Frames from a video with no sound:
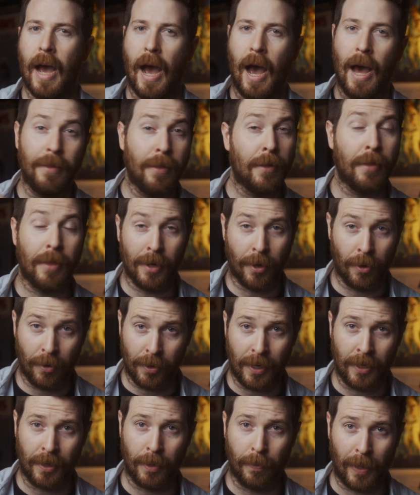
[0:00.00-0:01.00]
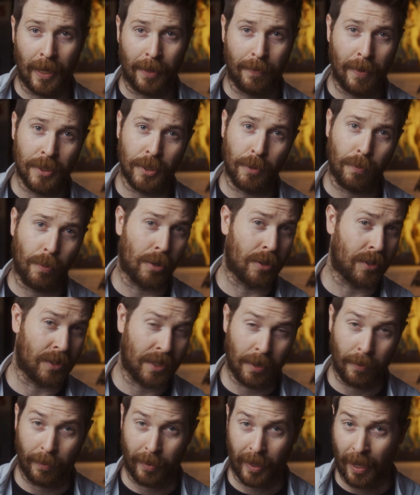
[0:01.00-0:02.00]
other than owning the Blackmagic Pocket
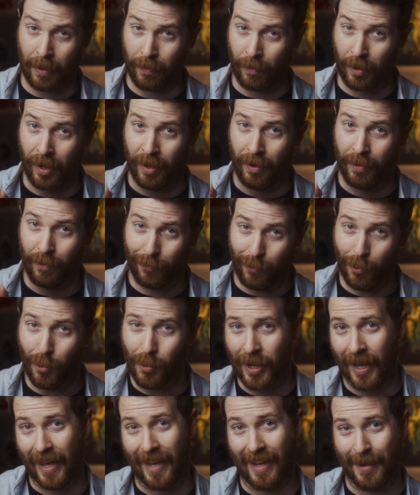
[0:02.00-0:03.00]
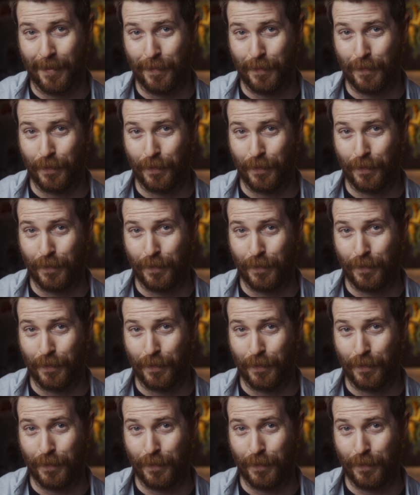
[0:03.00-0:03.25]
Cinema Camera 4K.